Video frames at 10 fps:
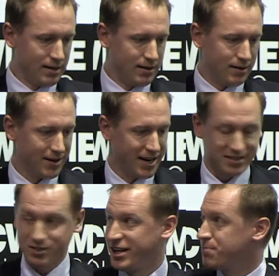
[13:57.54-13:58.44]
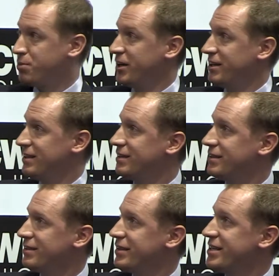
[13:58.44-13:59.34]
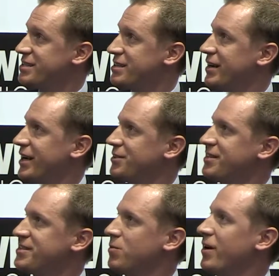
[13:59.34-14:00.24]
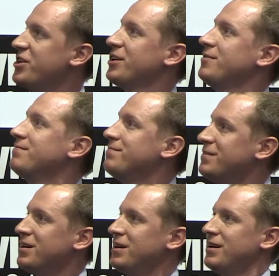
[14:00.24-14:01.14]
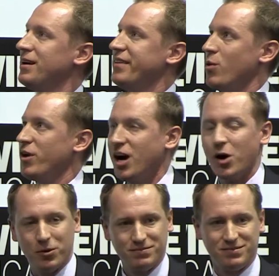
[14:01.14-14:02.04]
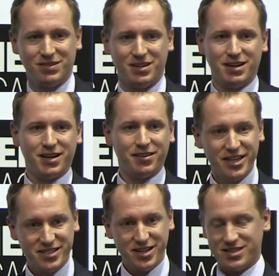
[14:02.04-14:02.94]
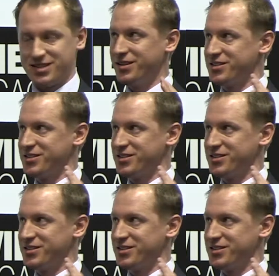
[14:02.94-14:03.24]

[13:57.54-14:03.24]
All right, so let's put this into this equation, and there we go. This is the